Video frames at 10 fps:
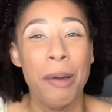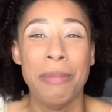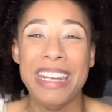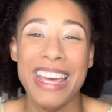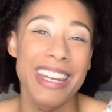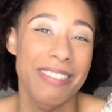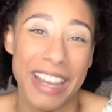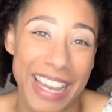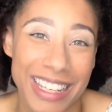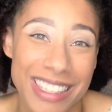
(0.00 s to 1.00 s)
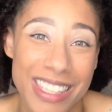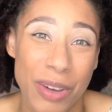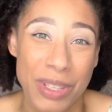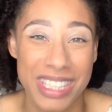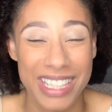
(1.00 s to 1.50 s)
But at any rate,
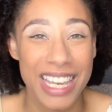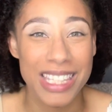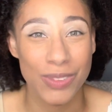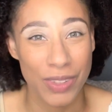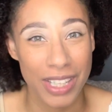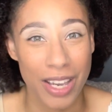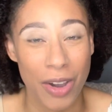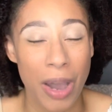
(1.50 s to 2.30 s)
so in today's video,